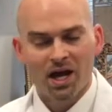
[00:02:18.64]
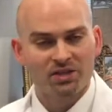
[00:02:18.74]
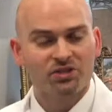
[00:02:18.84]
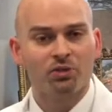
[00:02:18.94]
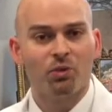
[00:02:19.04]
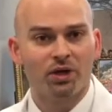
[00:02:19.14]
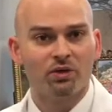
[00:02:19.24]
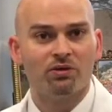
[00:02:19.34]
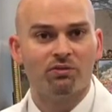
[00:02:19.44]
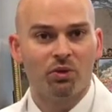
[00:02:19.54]
I still want
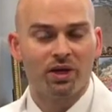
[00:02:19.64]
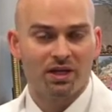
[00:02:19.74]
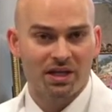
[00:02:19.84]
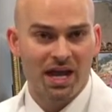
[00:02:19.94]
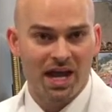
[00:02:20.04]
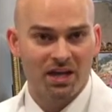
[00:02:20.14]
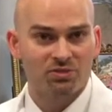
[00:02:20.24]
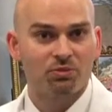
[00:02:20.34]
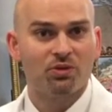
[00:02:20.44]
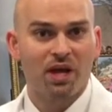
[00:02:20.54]
you to avoid any
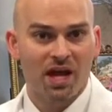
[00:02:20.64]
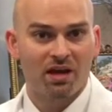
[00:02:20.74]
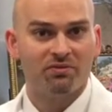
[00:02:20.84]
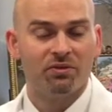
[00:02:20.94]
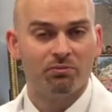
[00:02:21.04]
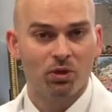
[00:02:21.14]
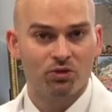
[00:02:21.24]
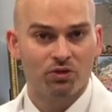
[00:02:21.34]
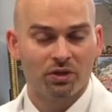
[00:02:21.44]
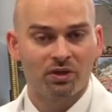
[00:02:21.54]
aspirin, Advil,
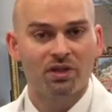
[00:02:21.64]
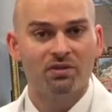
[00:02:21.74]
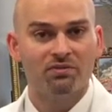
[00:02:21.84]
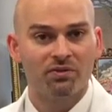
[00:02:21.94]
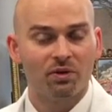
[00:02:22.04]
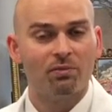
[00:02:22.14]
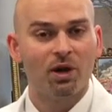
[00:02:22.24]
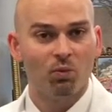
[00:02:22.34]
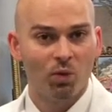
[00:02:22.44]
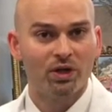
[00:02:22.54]
Motrin, and Aleve for
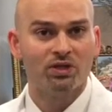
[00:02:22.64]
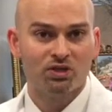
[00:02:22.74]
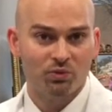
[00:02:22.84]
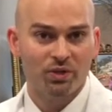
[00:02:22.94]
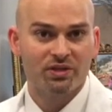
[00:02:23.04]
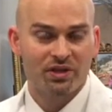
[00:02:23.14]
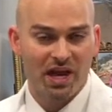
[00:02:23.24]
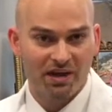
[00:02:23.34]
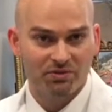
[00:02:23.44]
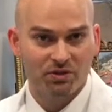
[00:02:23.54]
about 1 to 2 weeks
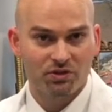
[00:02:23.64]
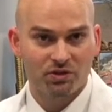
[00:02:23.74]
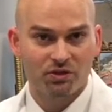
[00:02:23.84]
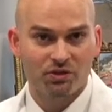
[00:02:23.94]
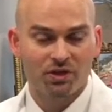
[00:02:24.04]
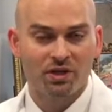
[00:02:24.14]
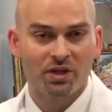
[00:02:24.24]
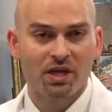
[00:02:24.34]
after surgery.